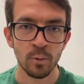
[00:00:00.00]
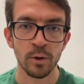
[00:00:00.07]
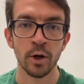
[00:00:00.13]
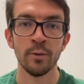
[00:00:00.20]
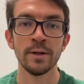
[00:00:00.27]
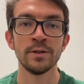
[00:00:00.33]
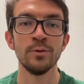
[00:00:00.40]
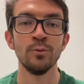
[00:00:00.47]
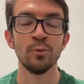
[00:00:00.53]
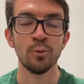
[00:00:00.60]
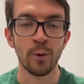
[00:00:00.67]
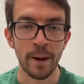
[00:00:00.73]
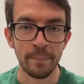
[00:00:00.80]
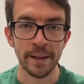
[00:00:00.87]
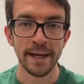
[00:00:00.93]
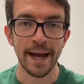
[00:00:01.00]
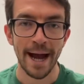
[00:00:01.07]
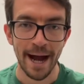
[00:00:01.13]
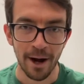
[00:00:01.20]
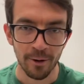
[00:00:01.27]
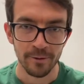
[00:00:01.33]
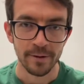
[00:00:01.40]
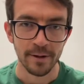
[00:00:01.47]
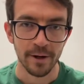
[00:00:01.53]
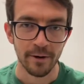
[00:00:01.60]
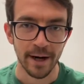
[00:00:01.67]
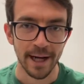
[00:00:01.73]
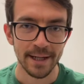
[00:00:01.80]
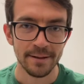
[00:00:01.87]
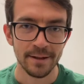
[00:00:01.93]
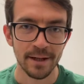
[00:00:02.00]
we're going to rep it out, all right?